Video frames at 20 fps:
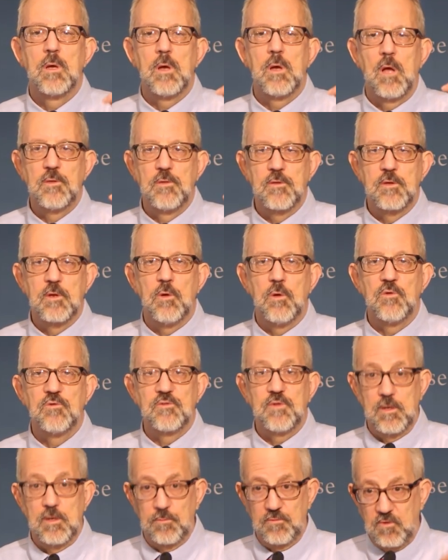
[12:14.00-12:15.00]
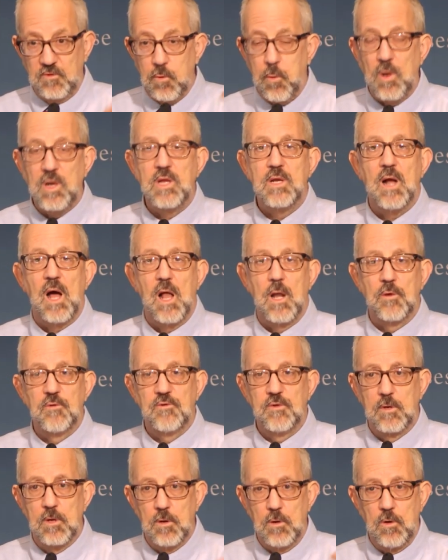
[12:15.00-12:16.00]
under the gold standard, it was $20
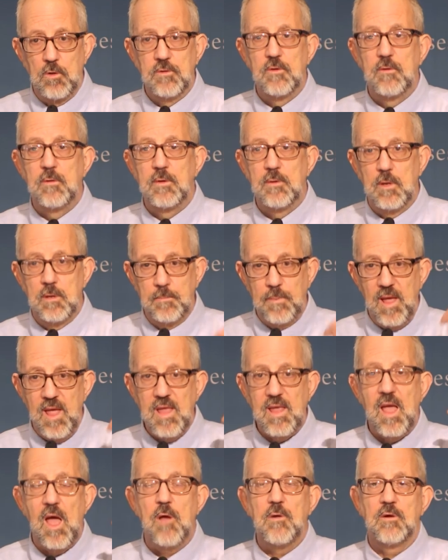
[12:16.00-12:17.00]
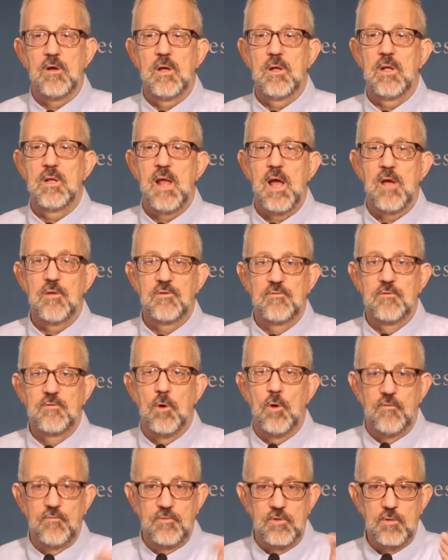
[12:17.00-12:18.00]
in gold. In paying out an ounce of
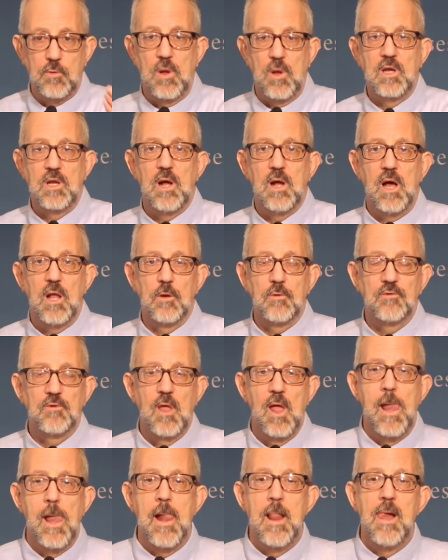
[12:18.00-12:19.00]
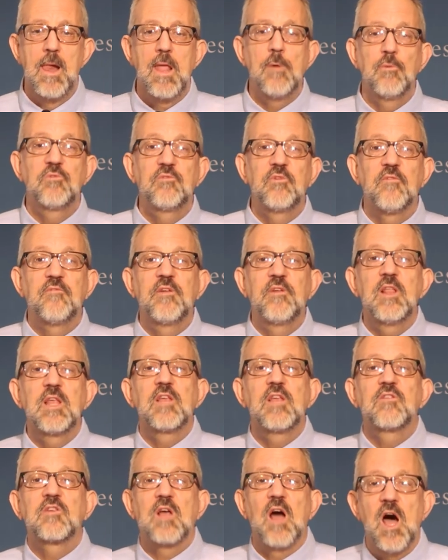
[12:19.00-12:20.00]
gold for $20, it was fulfilling
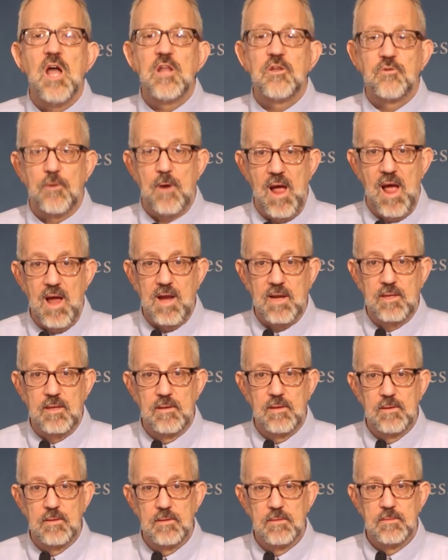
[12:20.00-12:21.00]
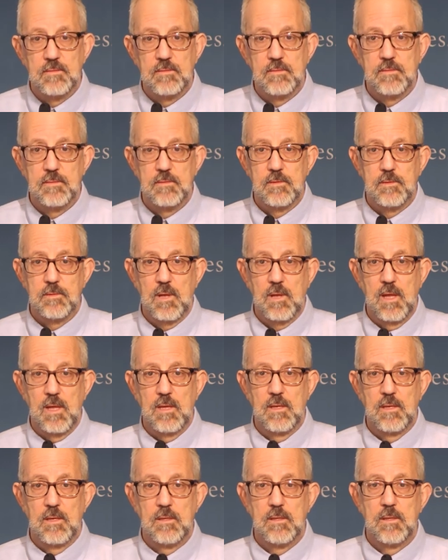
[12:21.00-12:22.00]
its contract. Okay,
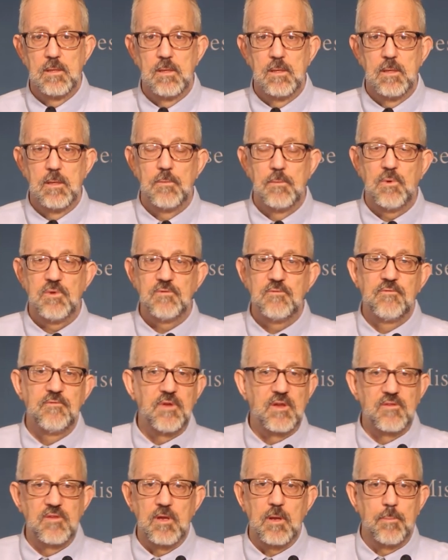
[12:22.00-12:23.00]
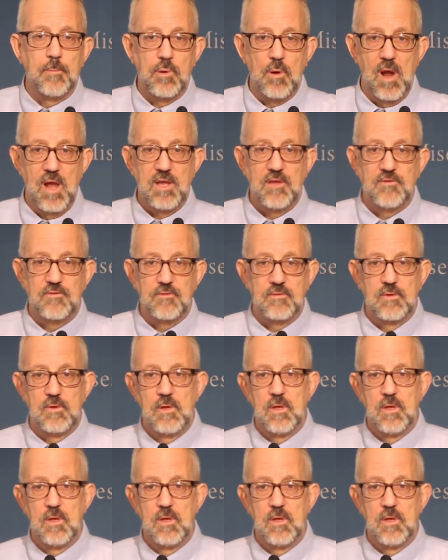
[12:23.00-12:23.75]
it wasn't fixing a price.